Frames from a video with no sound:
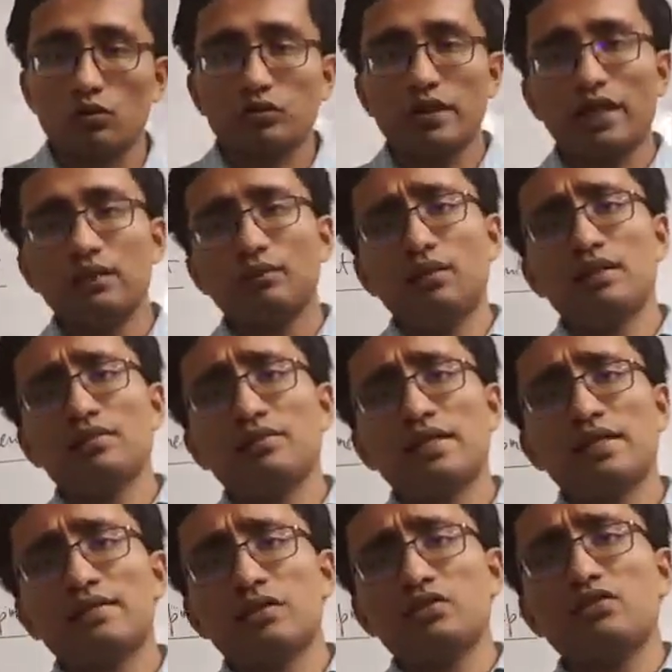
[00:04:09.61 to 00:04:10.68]
So that means
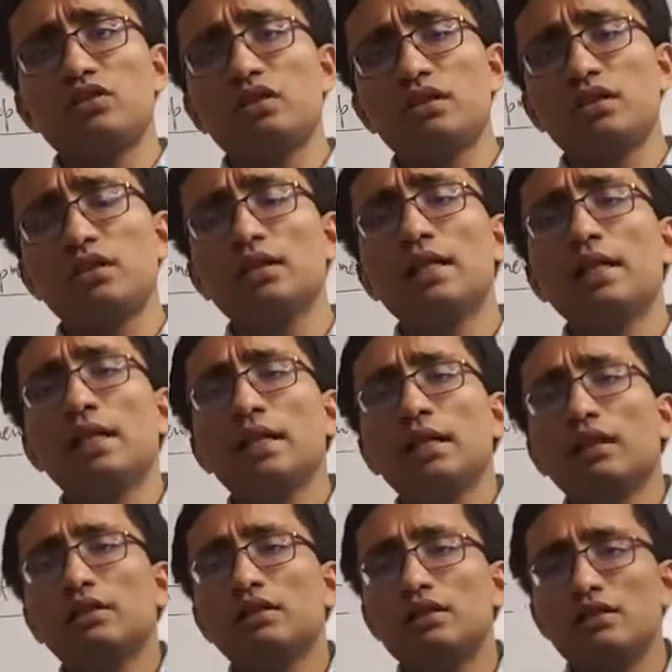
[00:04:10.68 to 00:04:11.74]
essentially
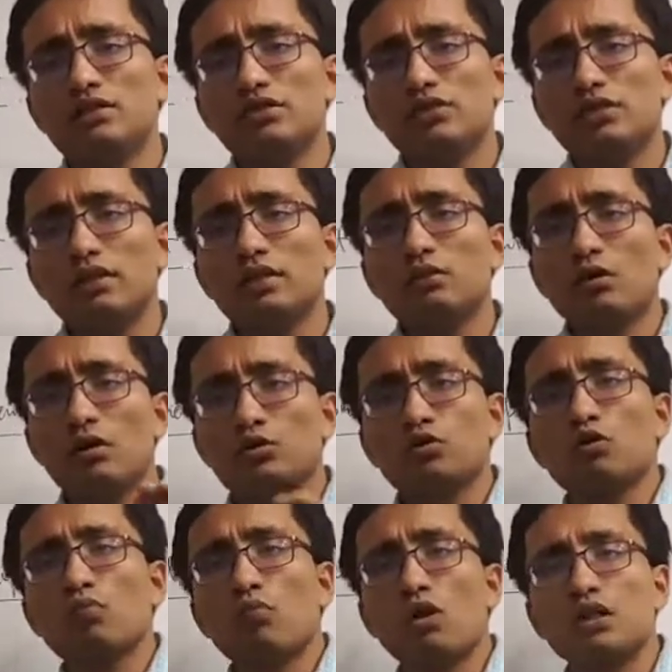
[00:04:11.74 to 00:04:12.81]
it
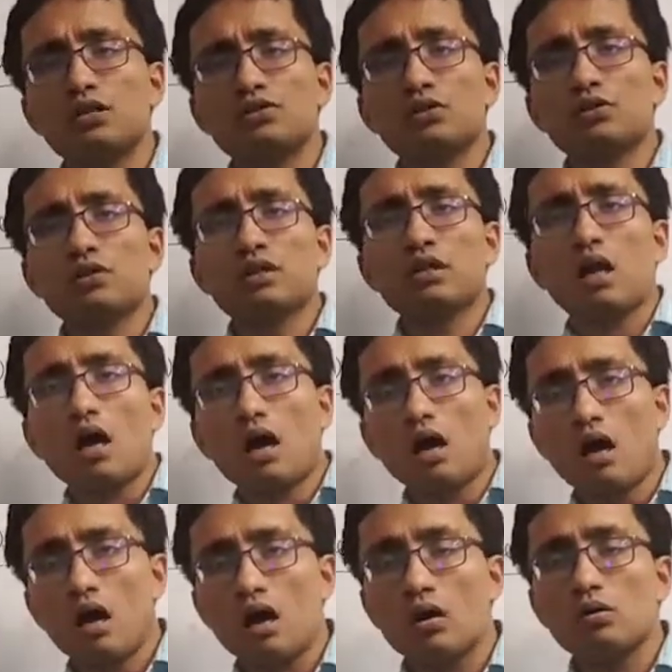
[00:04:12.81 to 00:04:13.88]
also boils down that
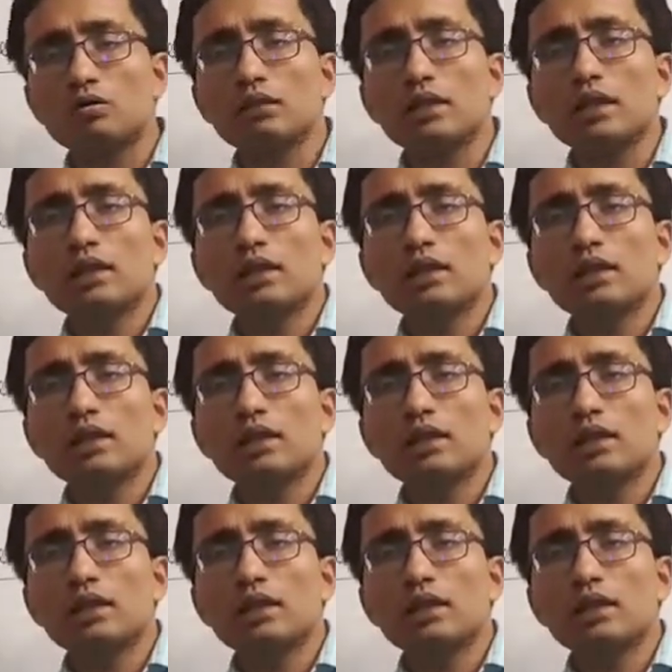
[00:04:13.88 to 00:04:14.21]
how